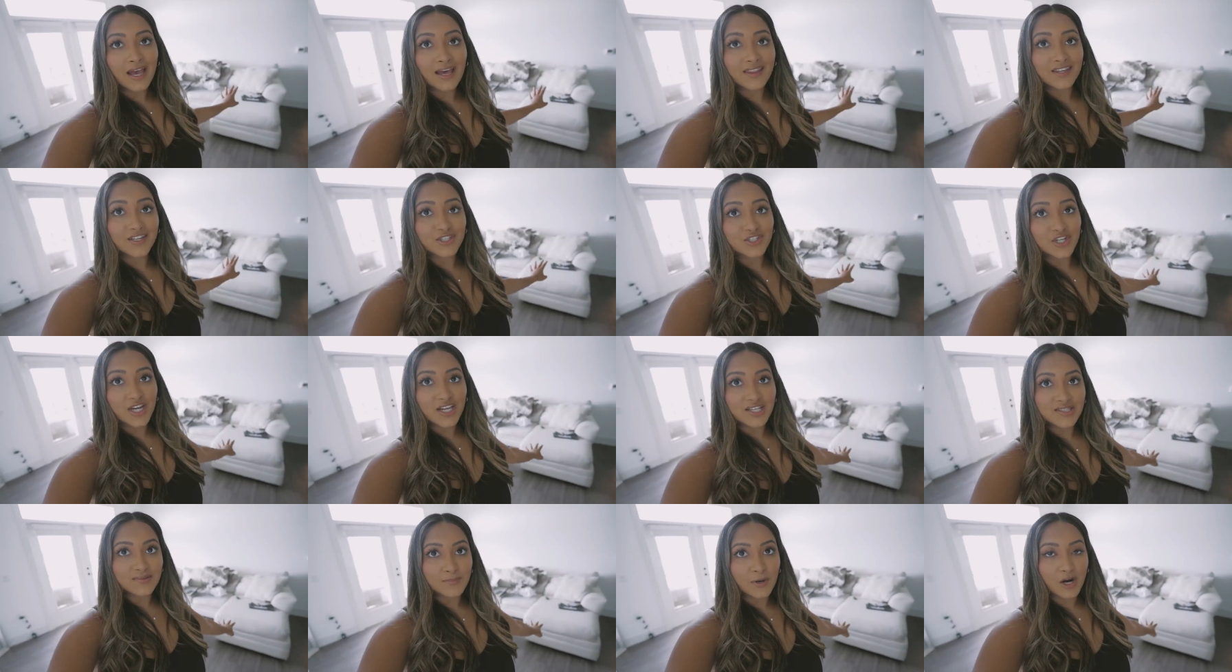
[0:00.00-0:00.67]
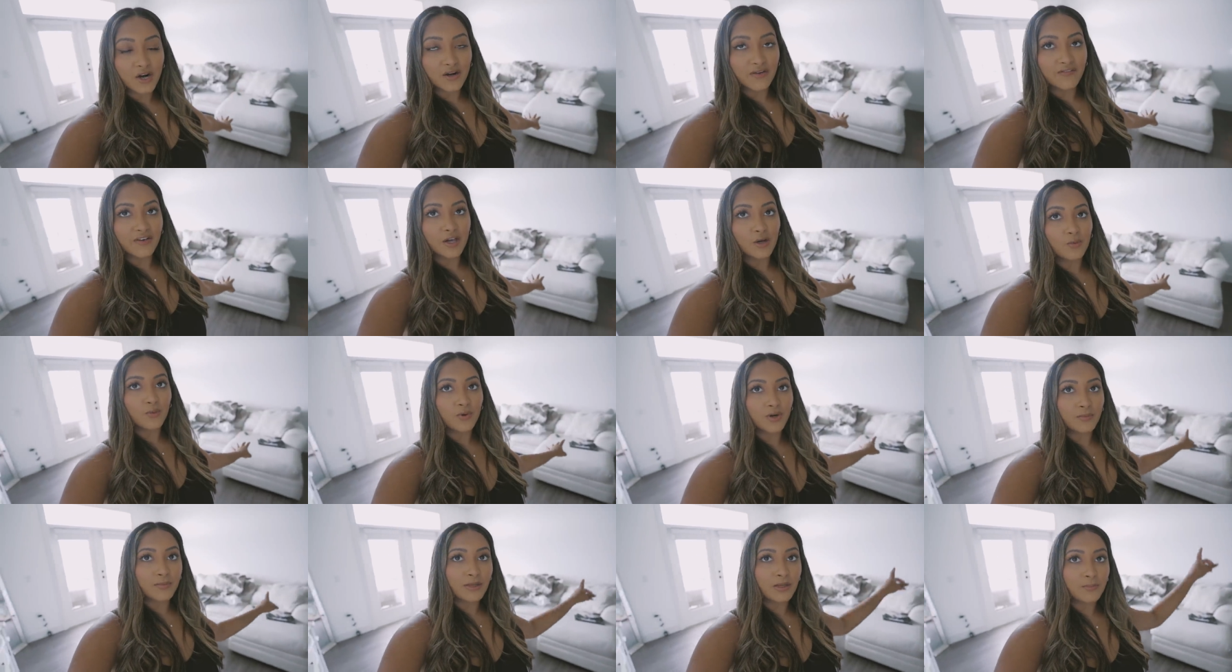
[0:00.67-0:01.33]
and the chaise part of it
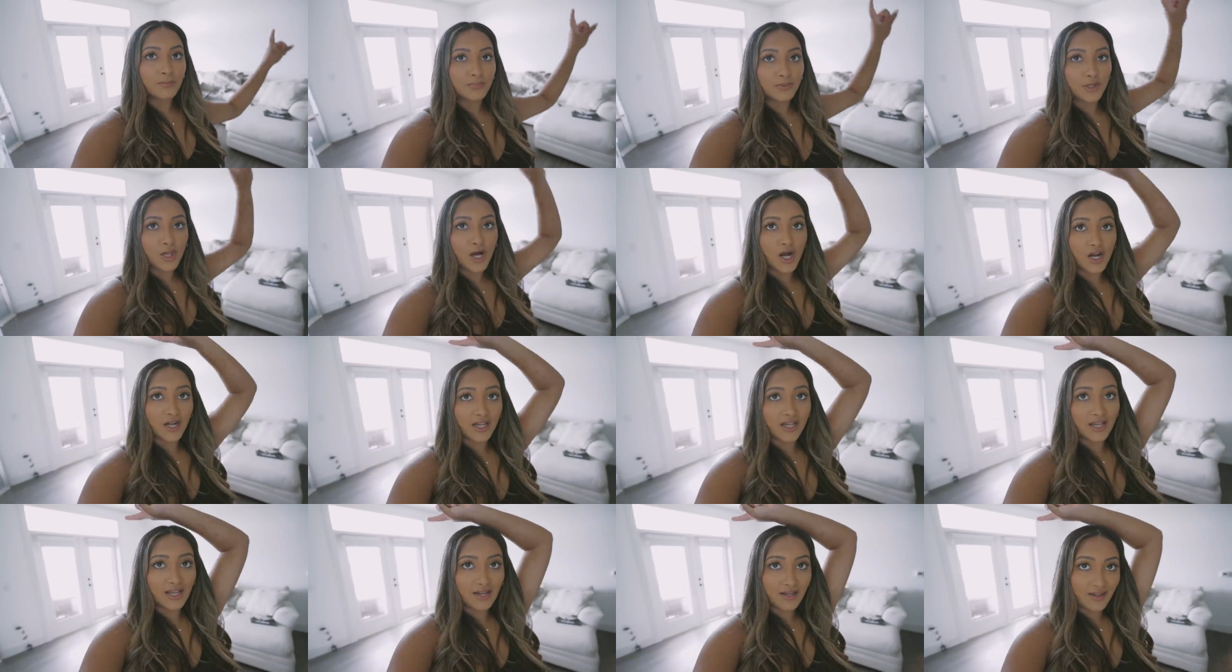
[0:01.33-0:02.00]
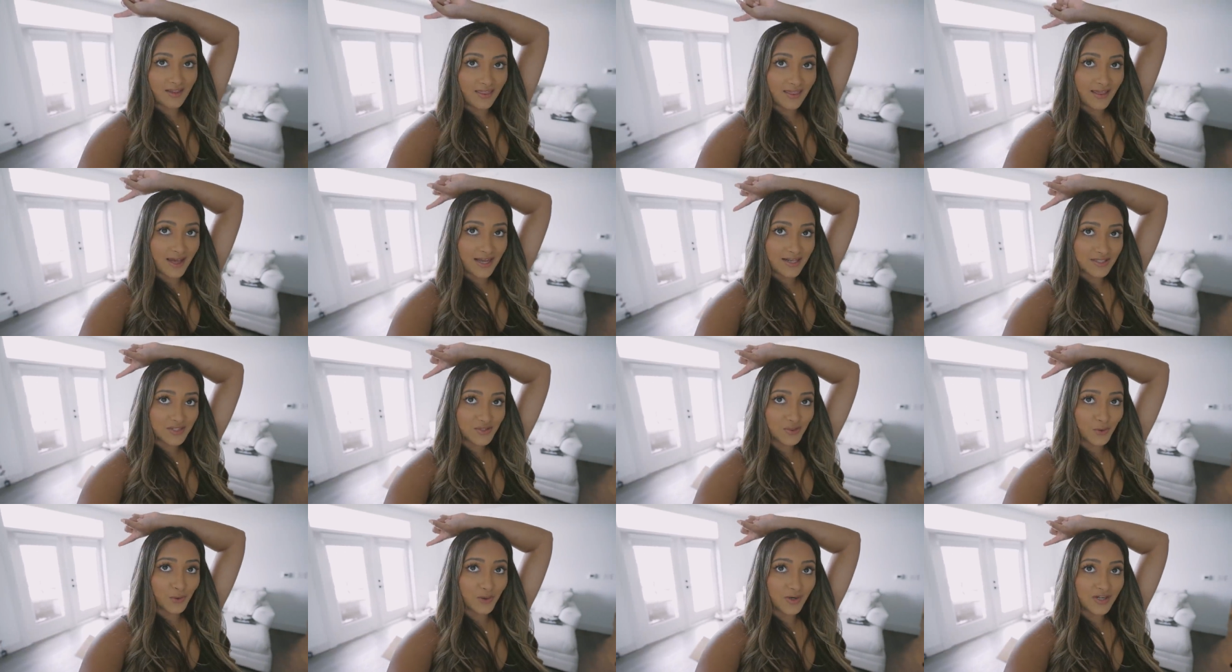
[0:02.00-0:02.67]
would have been blocking
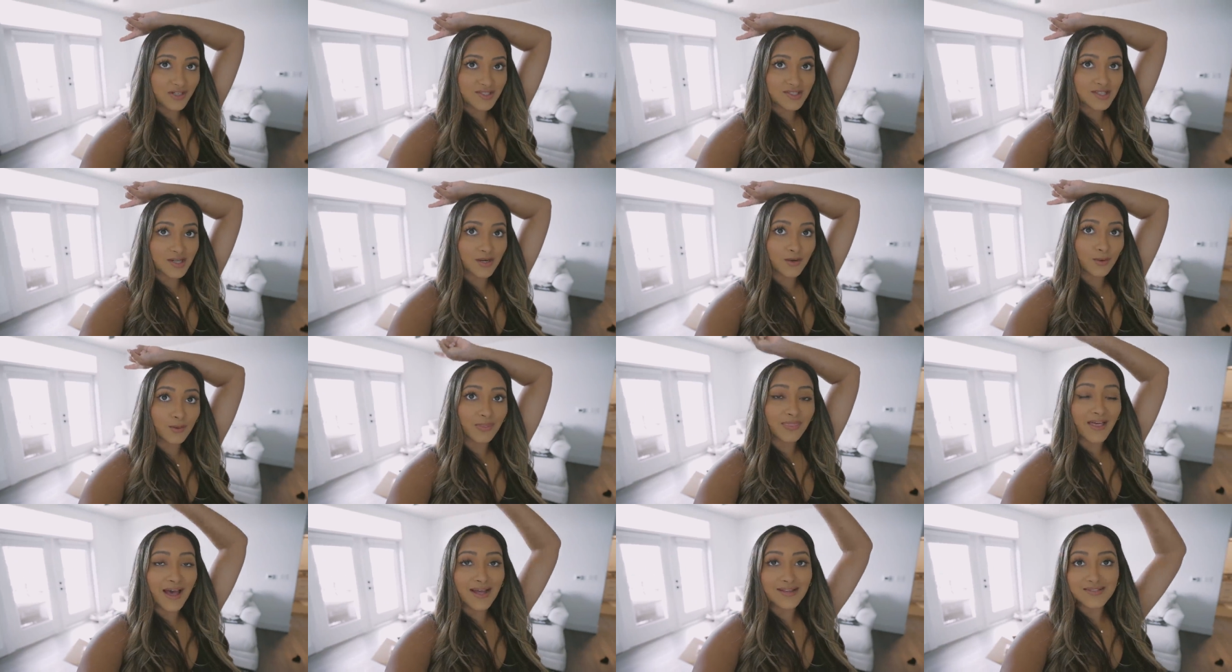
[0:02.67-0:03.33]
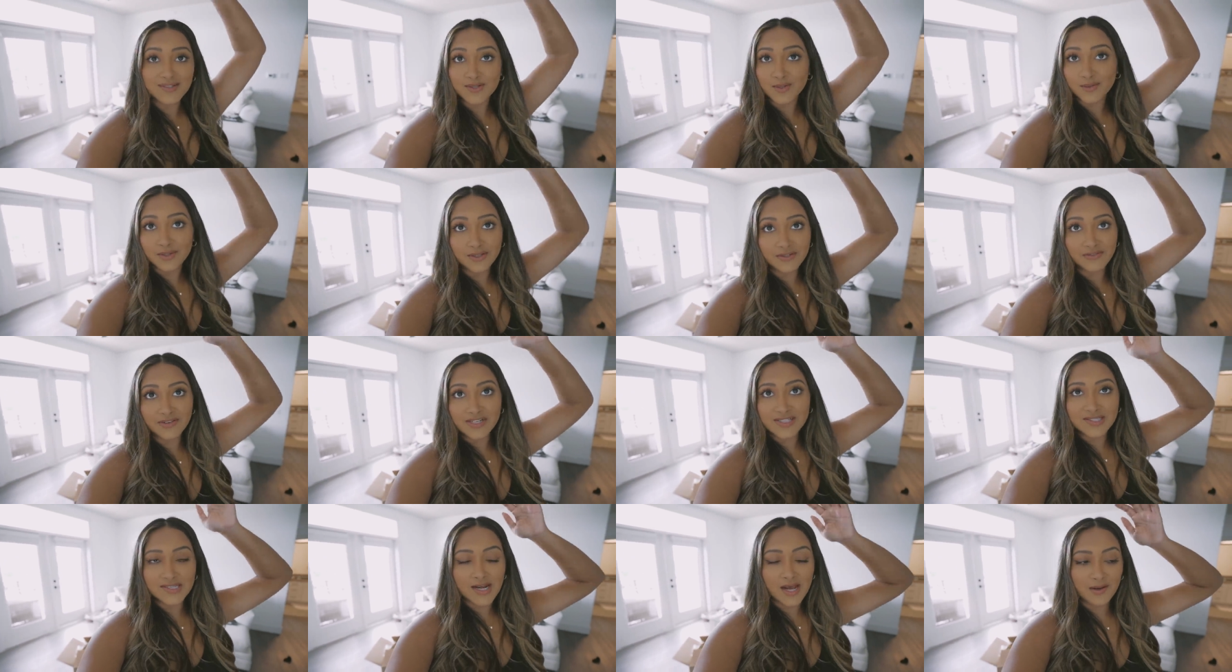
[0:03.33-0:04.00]
that door. So that's the only
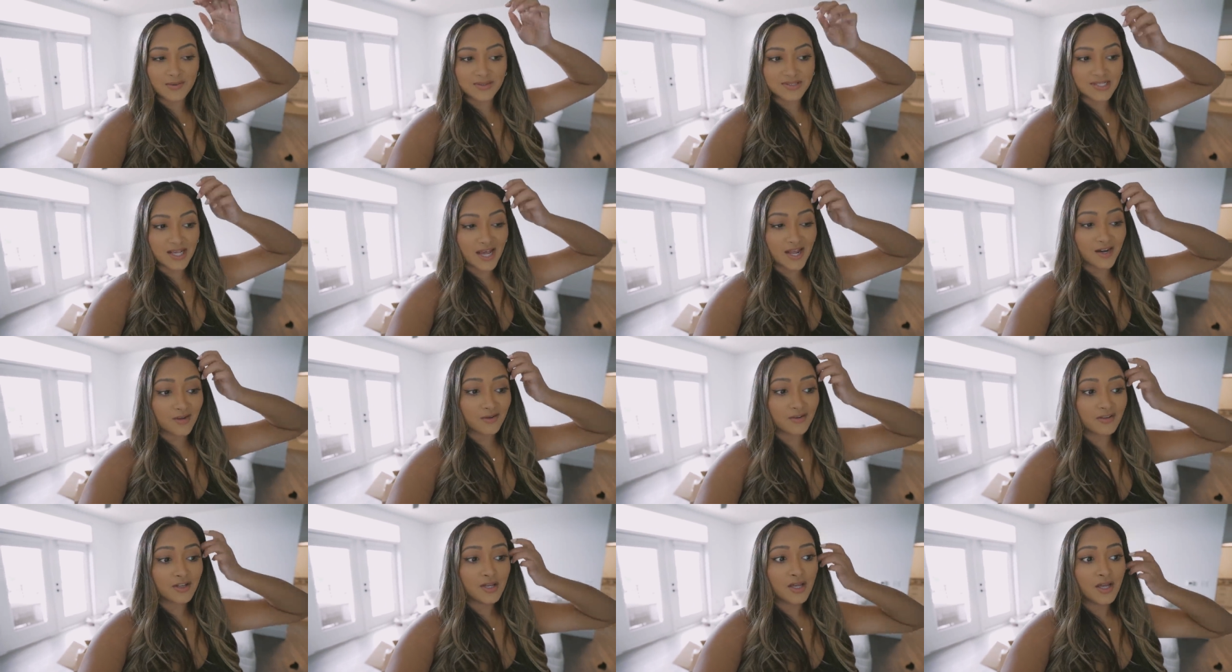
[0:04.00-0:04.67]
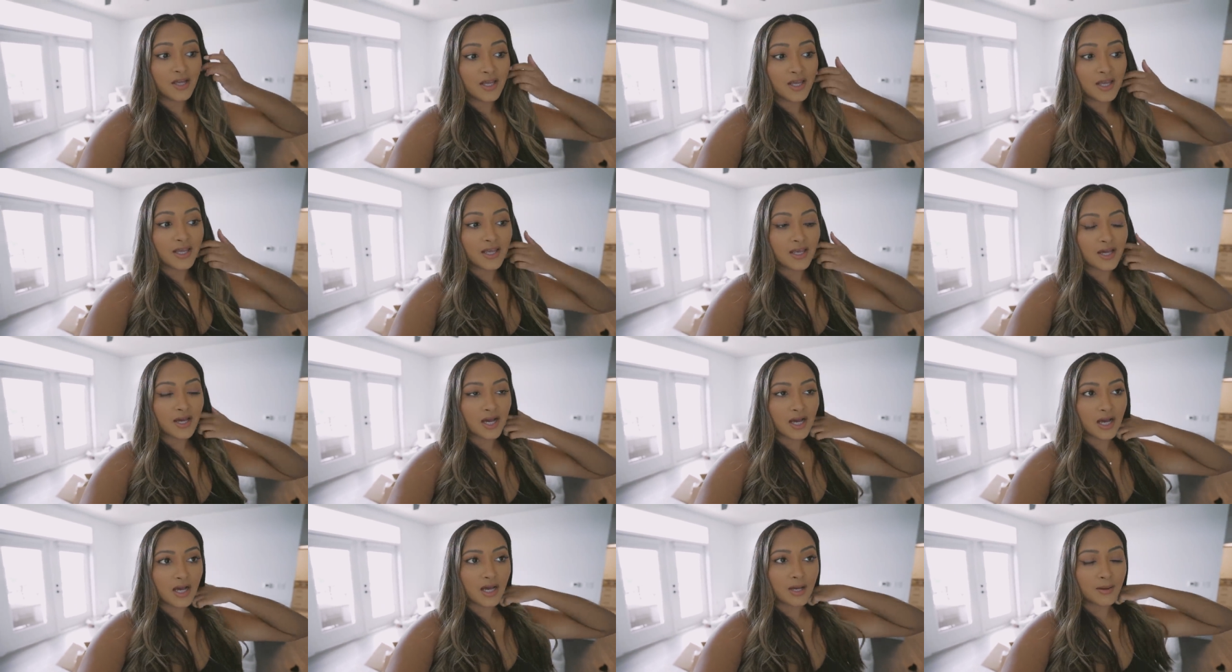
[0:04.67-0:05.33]
reason I was kind of
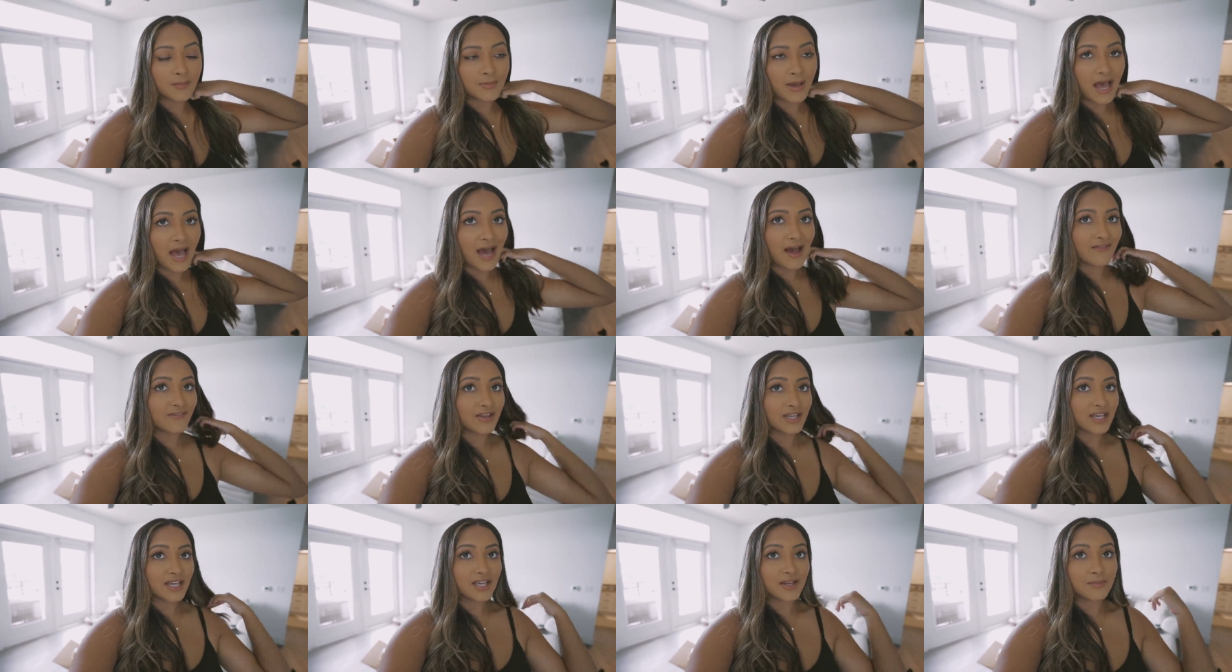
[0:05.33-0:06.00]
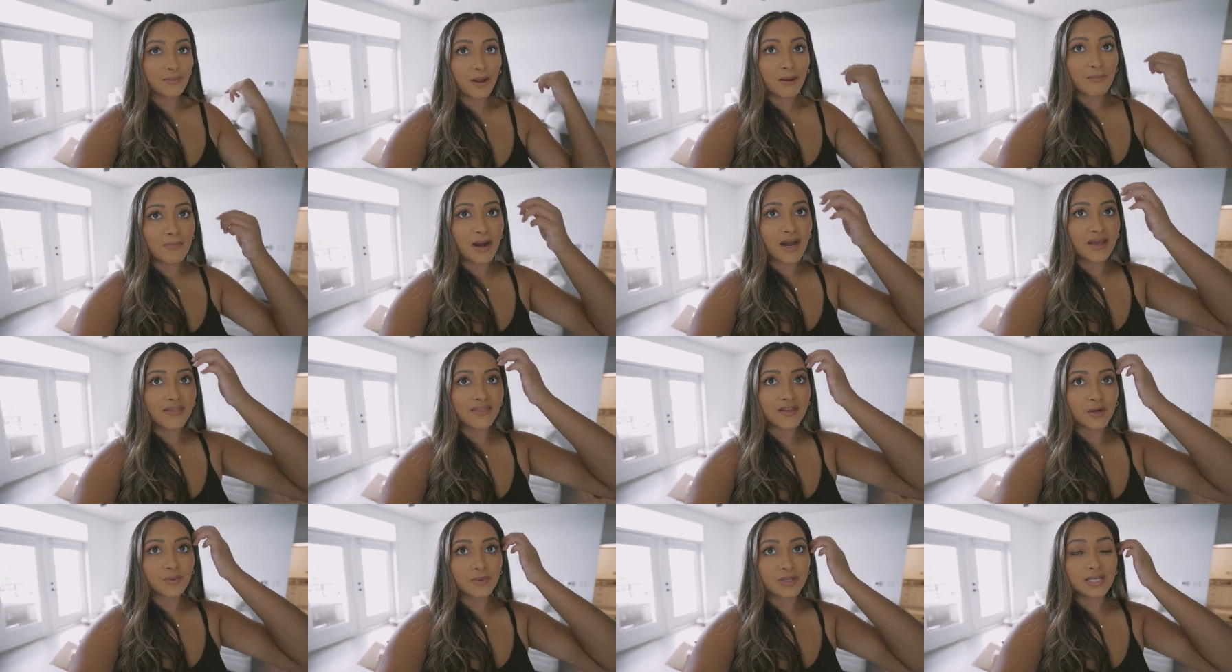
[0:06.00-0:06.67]
um, having in my
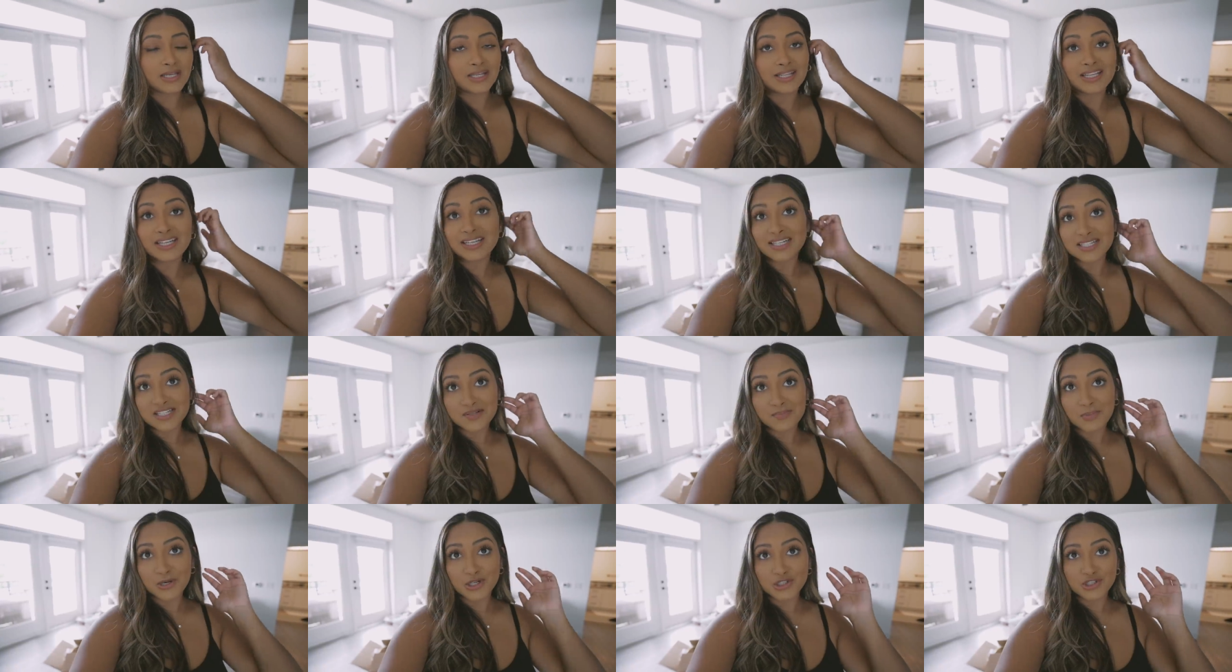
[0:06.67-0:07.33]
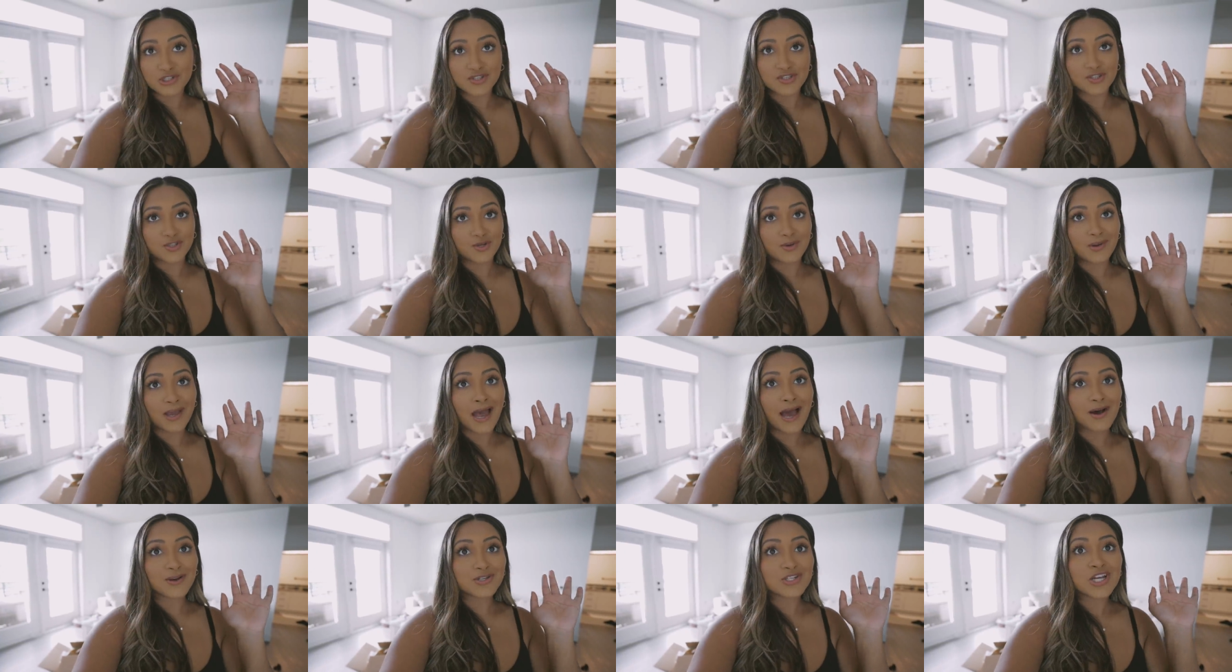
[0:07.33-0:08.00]
mind that we needed to purchase a new
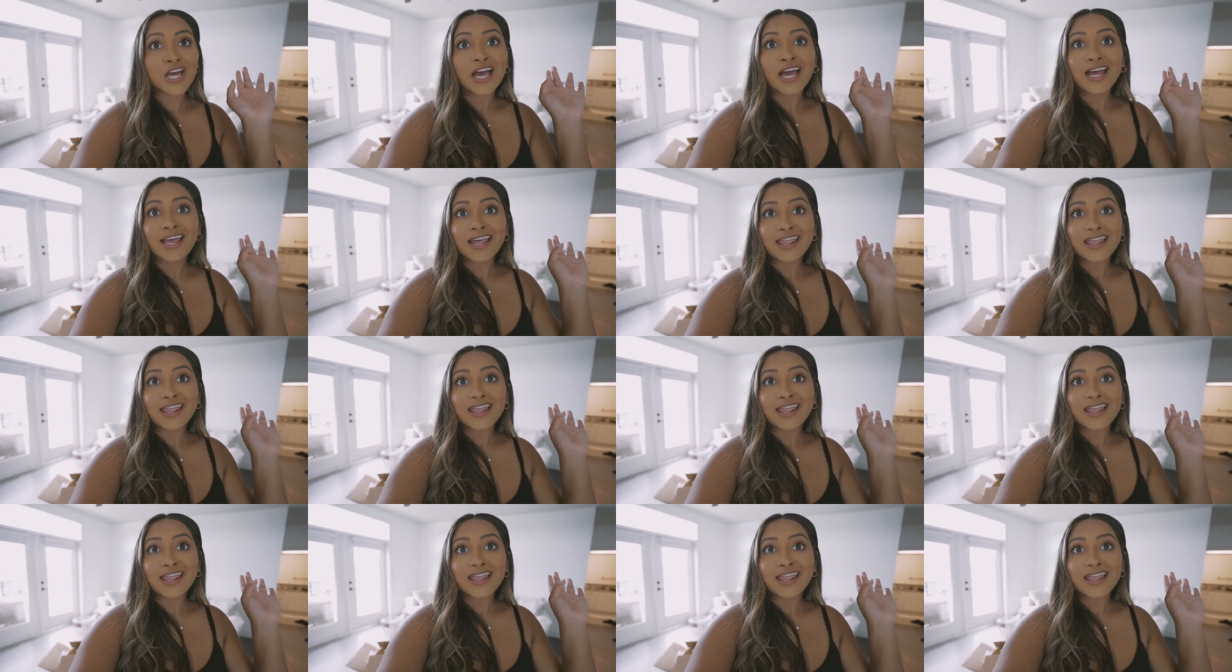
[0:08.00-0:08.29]
couch.